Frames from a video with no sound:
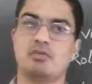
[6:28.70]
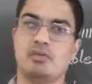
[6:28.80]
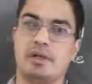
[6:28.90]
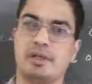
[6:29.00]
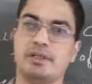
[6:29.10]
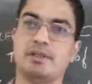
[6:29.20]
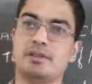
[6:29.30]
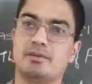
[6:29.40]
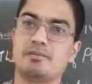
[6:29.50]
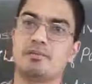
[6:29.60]

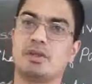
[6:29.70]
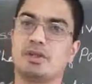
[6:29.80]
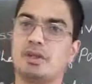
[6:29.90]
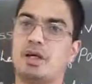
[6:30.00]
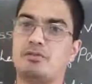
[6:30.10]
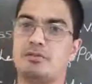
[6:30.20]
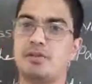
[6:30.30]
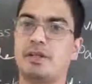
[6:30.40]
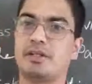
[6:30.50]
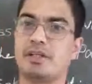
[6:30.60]
500. The half of
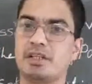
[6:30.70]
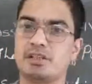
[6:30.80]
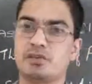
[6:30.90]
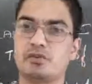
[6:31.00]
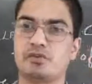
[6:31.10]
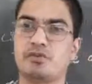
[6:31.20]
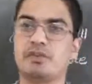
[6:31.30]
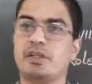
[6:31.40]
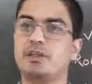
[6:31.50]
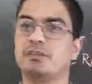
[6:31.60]
500 is
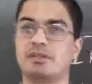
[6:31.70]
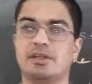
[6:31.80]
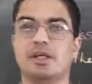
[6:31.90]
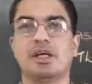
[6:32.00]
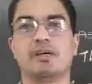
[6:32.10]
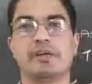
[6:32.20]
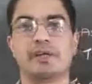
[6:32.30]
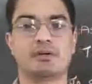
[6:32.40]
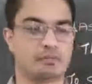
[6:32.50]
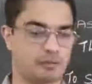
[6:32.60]
250.
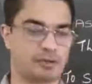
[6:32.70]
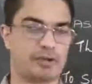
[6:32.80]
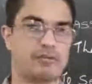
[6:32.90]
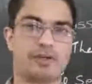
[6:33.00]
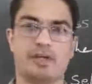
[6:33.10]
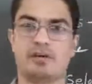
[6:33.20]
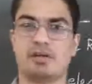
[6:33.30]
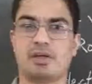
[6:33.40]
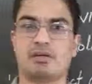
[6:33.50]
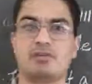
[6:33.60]
Then
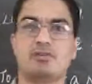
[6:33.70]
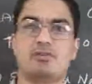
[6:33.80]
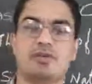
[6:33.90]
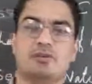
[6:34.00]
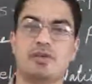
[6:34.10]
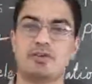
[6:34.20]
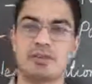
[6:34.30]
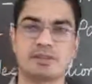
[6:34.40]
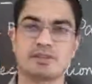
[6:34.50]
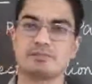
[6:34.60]
45, half of 45
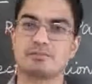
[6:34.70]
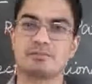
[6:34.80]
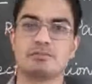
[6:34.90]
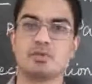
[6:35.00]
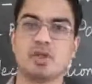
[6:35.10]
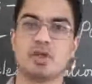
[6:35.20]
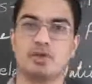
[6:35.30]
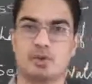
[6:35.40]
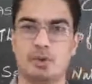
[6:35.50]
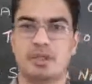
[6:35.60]
is
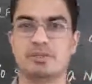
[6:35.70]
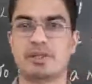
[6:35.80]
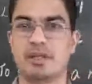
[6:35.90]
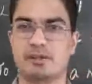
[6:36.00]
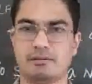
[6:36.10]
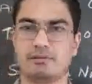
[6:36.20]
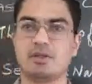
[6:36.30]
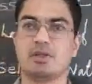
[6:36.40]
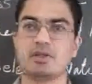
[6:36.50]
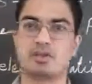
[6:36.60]
23.
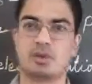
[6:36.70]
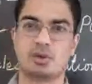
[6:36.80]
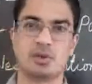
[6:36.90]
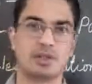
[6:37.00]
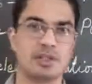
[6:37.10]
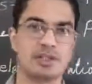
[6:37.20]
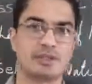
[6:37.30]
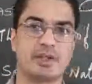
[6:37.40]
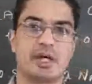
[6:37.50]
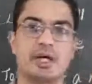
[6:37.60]
So they
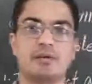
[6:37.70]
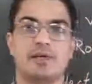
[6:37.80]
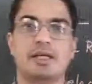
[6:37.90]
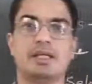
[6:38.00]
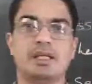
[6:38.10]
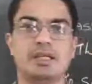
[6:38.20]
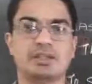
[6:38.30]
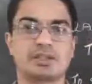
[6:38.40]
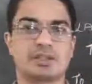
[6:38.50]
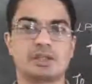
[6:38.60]
should have at
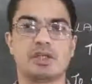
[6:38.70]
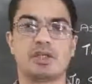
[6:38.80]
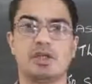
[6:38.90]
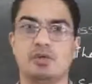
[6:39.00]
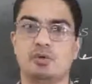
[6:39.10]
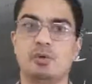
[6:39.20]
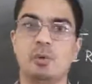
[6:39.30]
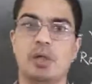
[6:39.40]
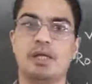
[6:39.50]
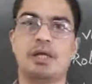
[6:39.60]
least
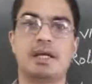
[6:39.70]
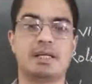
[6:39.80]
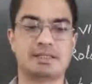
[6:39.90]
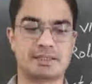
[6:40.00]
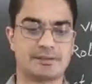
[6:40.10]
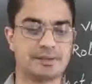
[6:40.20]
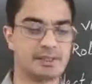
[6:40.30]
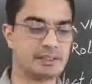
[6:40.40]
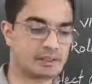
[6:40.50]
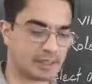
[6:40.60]

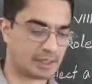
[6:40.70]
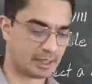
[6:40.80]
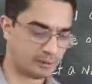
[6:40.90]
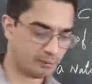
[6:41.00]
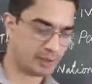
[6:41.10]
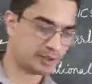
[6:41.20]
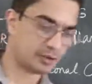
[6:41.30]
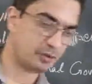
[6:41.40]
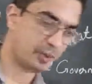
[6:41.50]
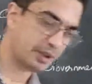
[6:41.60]
273 MPs
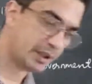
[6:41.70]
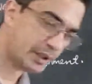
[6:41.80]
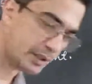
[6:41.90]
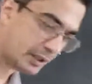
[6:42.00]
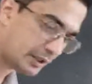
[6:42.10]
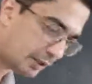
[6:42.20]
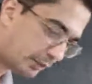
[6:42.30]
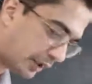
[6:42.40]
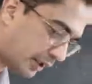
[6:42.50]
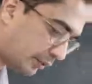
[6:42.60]
should be there in the
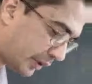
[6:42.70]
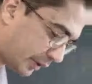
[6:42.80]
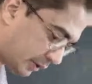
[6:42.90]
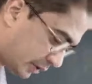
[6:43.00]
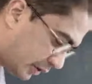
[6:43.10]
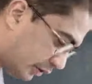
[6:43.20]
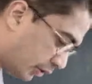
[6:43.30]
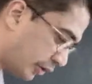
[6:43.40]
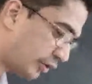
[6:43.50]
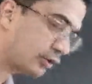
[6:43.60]
parliament in
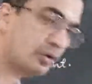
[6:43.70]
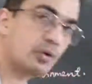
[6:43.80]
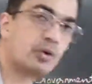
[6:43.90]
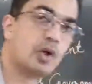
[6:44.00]
order to